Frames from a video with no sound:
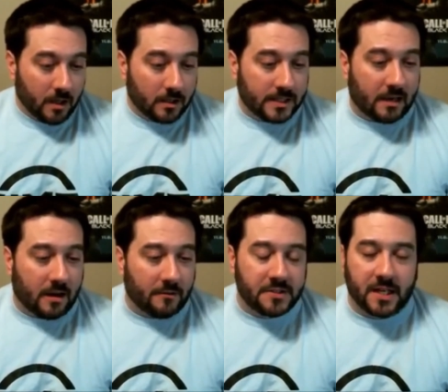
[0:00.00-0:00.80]
Now,
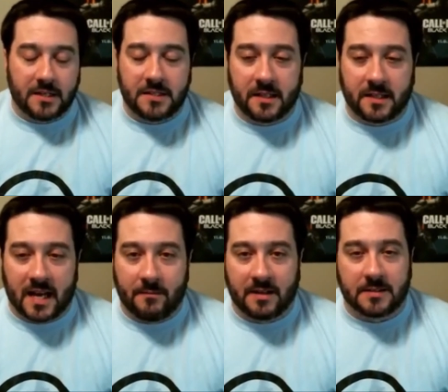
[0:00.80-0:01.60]
obviously, I didn't see the
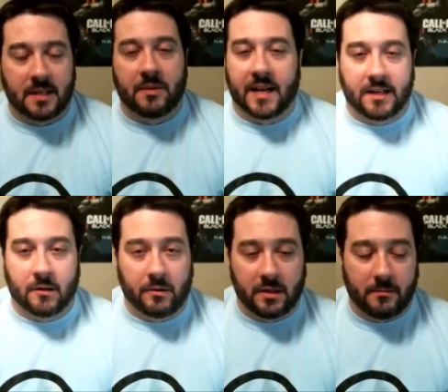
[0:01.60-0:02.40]
comments then, but I can
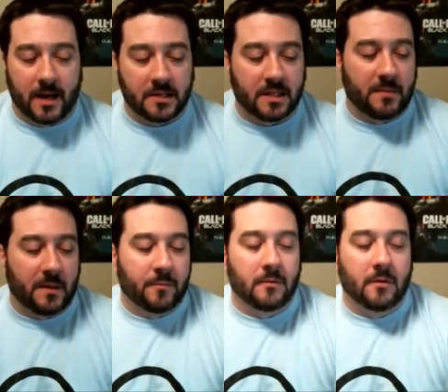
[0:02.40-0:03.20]
only imagine that
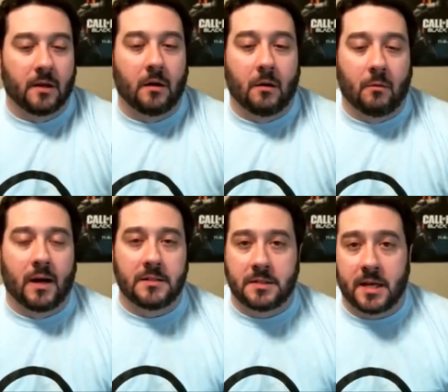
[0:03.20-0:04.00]
people are like, oh, why
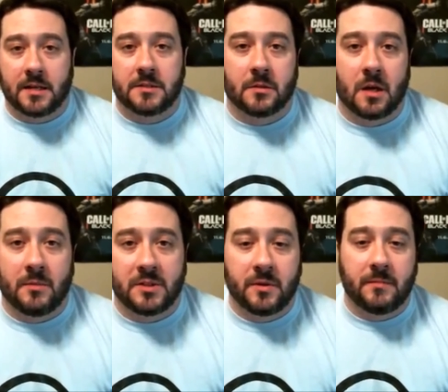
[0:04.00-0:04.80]
does this take us so long
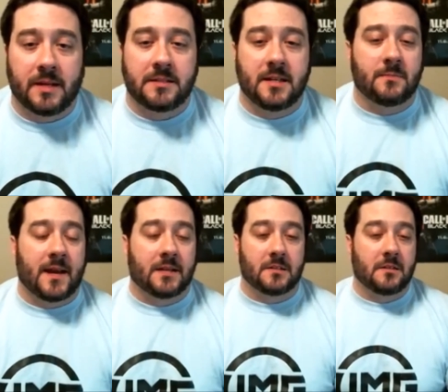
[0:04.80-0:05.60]
between main stage
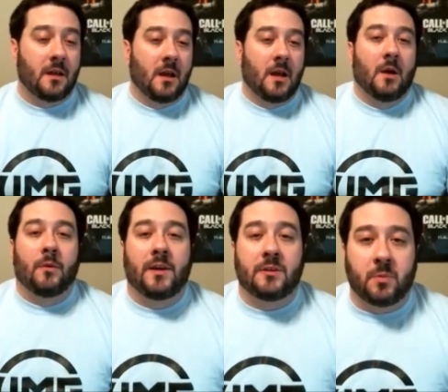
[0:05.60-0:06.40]
matches?
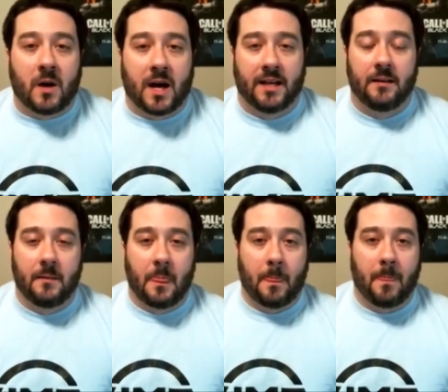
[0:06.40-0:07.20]
Well, there's why.
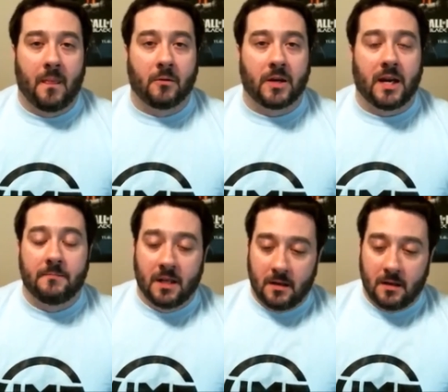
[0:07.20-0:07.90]
Okay?